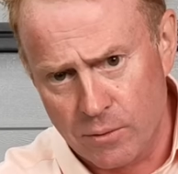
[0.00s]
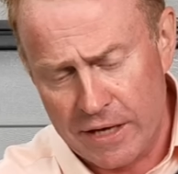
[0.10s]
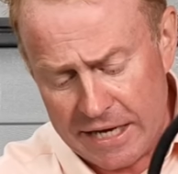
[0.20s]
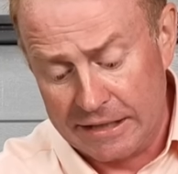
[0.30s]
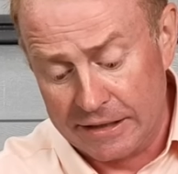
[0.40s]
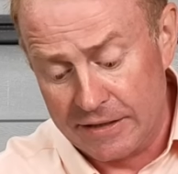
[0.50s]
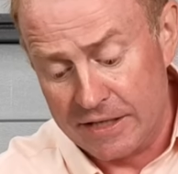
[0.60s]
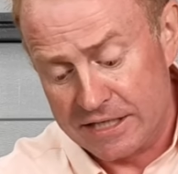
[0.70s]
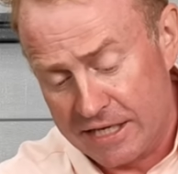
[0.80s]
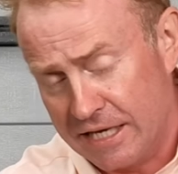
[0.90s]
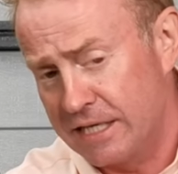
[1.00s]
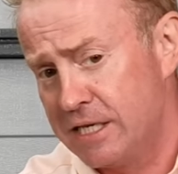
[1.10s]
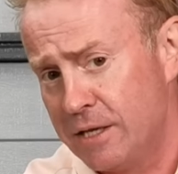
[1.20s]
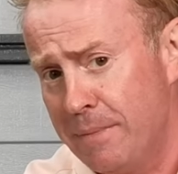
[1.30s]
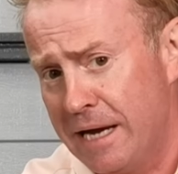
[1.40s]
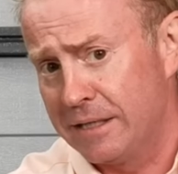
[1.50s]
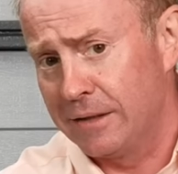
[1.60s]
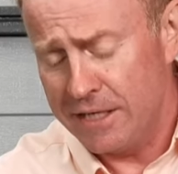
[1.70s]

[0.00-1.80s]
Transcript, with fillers: or the head lead that's connected to the mat at